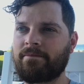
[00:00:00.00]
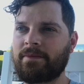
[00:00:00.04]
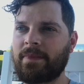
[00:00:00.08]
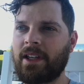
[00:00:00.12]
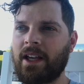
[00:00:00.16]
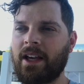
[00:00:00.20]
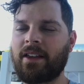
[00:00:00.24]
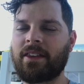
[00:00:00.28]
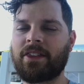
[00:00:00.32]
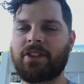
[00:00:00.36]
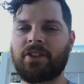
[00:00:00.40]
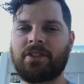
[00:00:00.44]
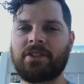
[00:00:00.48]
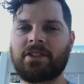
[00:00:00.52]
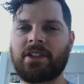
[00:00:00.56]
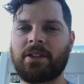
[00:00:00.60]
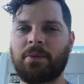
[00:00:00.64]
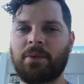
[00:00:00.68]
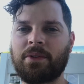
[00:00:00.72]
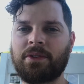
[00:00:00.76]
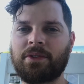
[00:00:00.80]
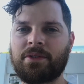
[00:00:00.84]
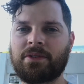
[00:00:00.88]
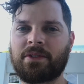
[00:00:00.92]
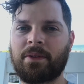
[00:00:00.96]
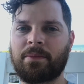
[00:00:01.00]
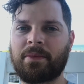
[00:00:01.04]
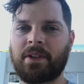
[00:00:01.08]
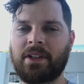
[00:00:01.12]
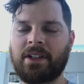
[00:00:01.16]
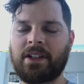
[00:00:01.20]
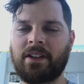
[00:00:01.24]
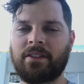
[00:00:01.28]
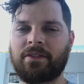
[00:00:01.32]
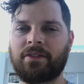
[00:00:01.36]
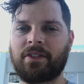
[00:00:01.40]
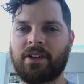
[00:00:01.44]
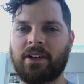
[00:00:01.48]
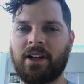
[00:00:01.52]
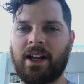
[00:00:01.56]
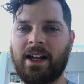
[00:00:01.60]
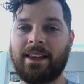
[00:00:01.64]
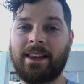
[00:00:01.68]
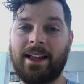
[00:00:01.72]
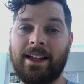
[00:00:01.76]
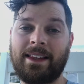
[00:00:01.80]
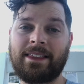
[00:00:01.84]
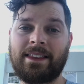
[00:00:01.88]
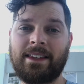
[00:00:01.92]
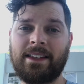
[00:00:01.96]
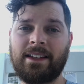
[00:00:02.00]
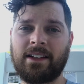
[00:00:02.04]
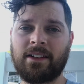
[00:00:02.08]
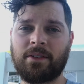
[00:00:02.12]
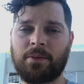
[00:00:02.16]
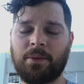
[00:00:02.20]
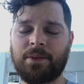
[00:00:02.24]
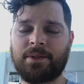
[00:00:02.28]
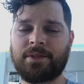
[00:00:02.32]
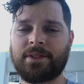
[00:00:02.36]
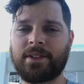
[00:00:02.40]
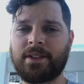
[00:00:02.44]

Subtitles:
yeah, Thursday we'll do something different. I think we'll